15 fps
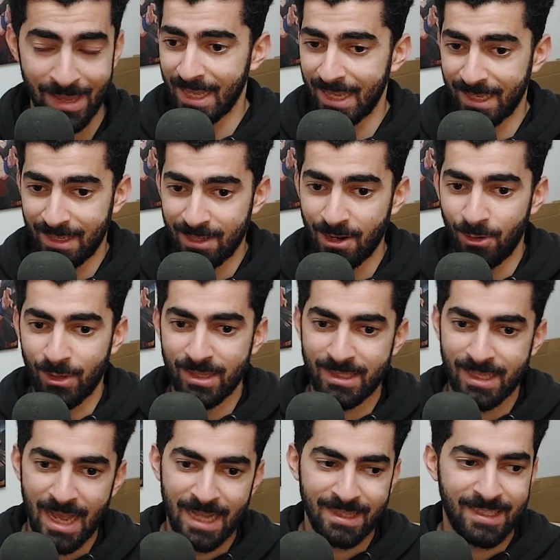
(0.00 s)
Like, you know, it
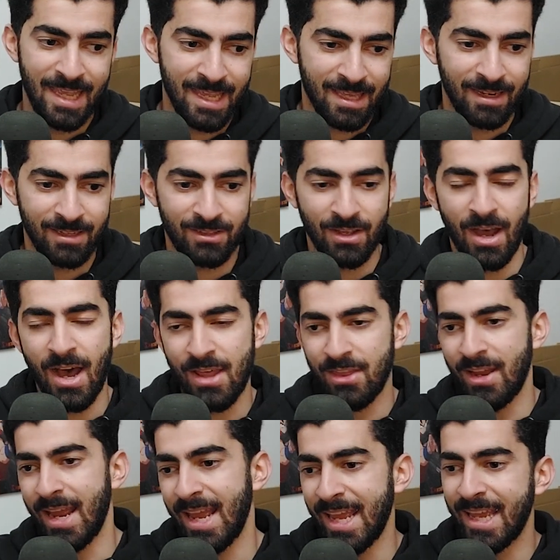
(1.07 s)
got taken into
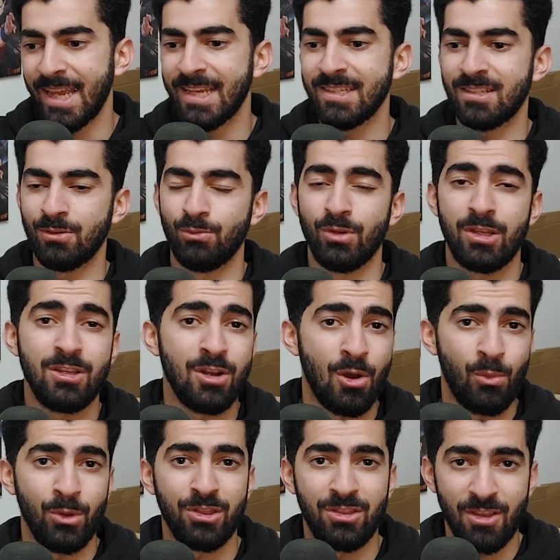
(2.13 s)
other hands, and with, you know,
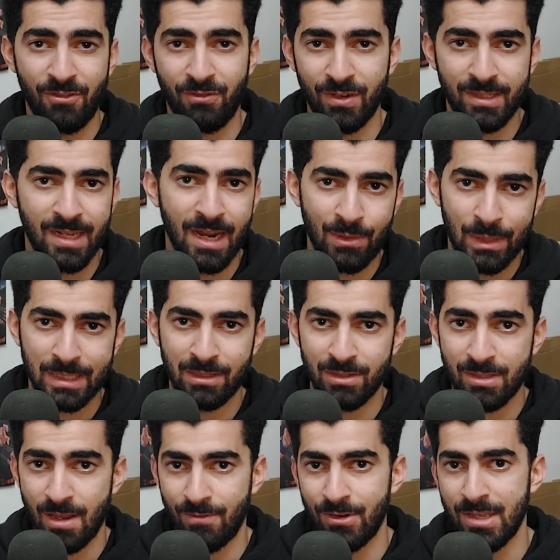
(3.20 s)
with different directors
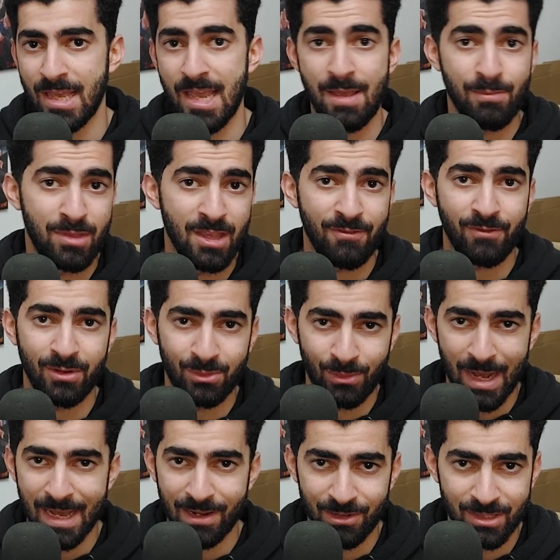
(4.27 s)
every game, different
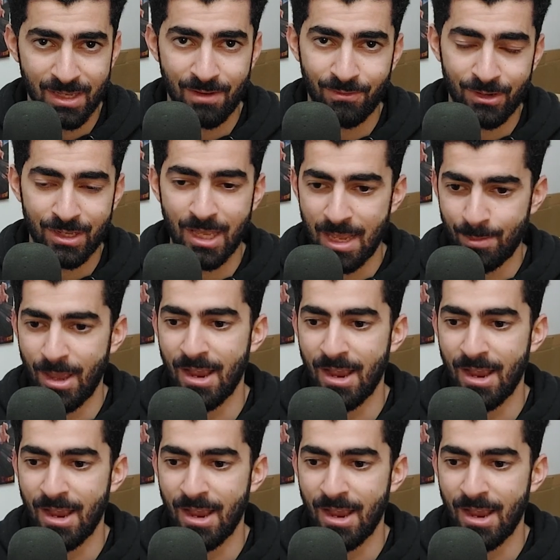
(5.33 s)
writers every game.